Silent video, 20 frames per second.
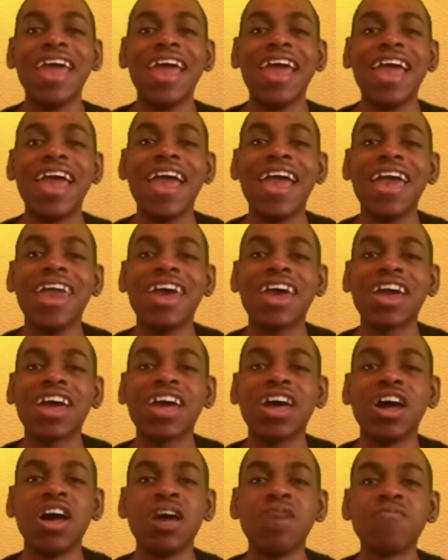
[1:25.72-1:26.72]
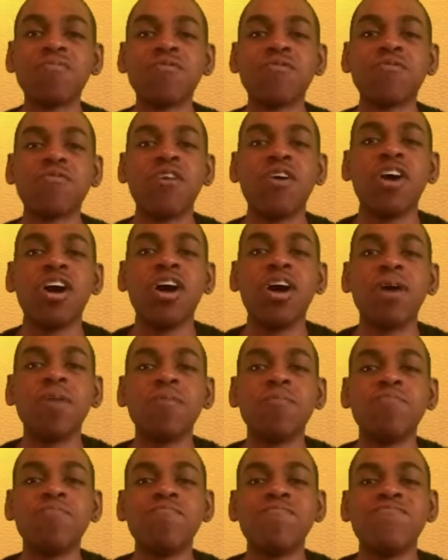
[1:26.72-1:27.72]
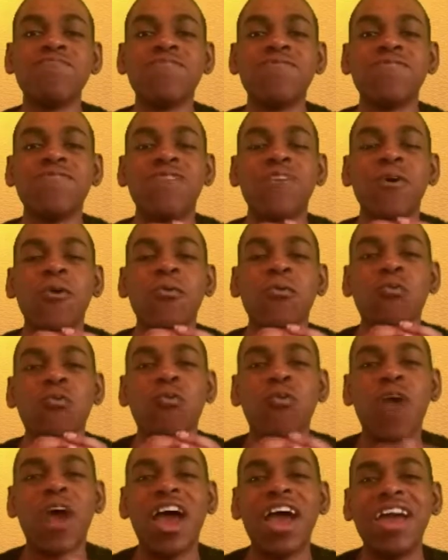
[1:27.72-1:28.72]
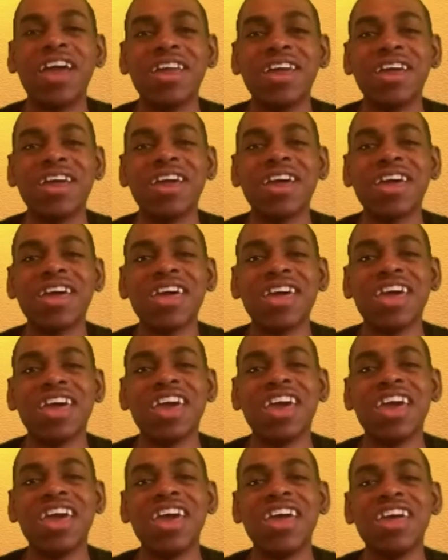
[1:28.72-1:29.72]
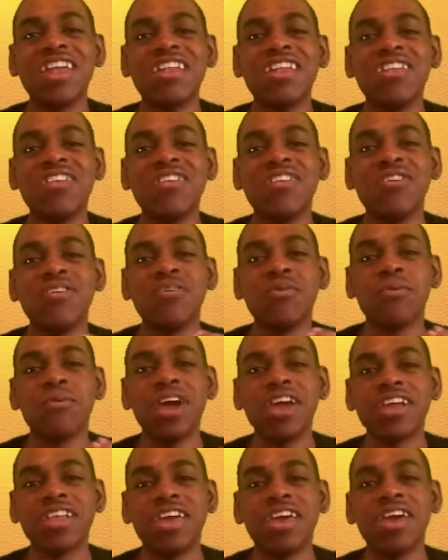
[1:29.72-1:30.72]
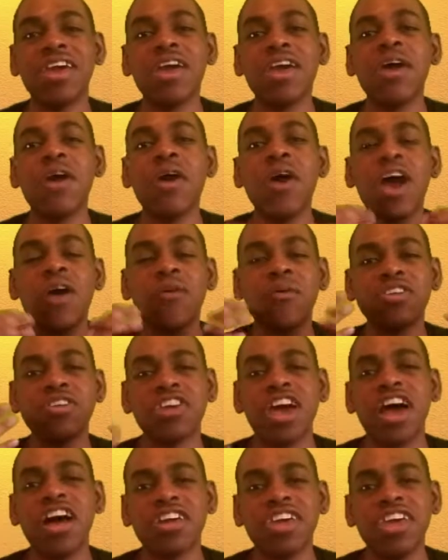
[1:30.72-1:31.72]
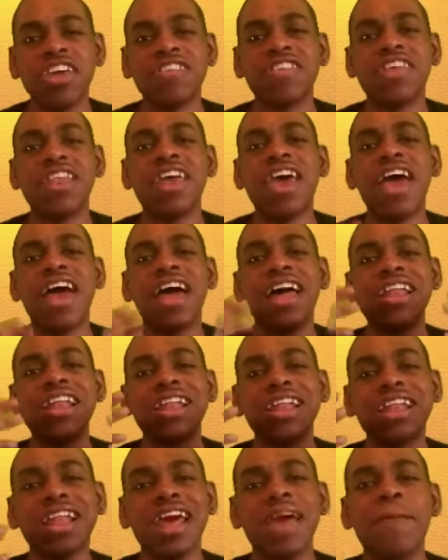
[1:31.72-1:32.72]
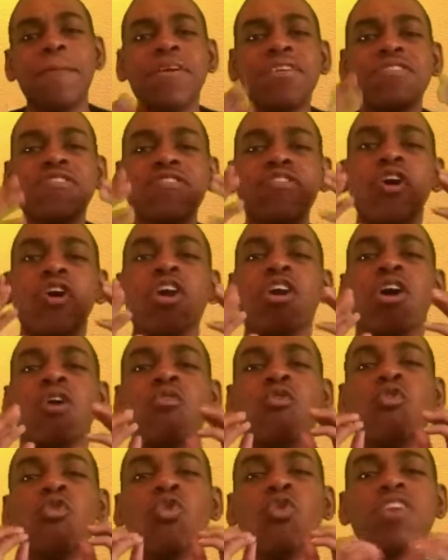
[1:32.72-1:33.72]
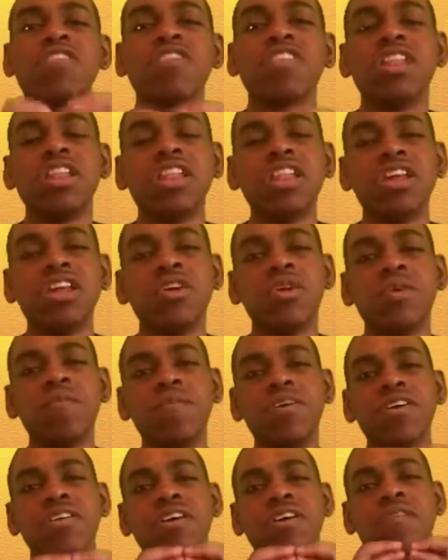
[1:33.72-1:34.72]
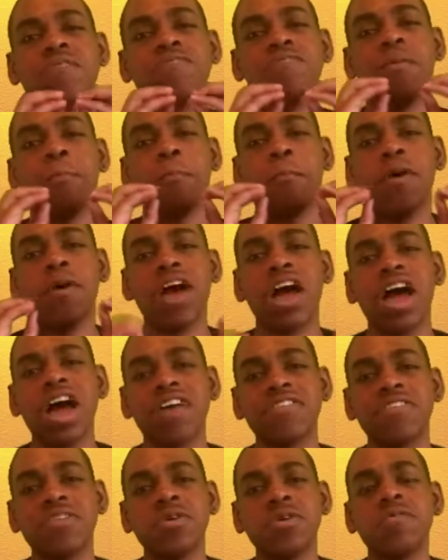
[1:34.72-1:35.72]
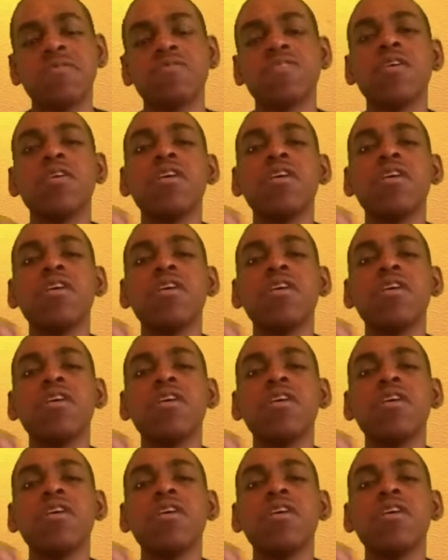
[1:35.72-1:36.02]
And it comes from the writing and the directing, which I'll get to that. Let me start off with a little bit of the positives.